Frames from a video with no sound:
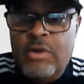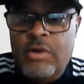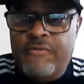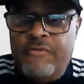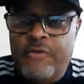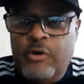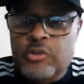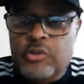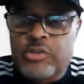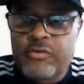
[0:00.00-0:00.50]

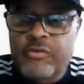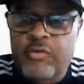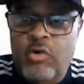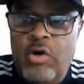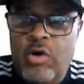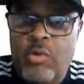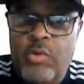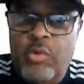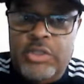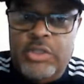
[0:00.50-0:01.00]
First of
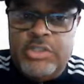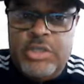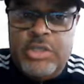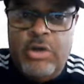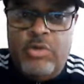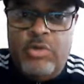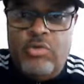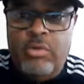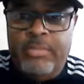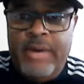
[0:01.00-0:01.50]
all, I want to
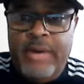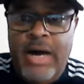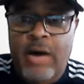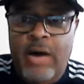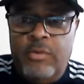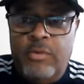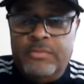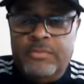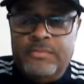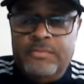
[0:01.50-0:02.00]
tell you
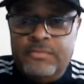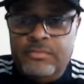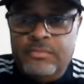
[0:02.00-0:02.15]
about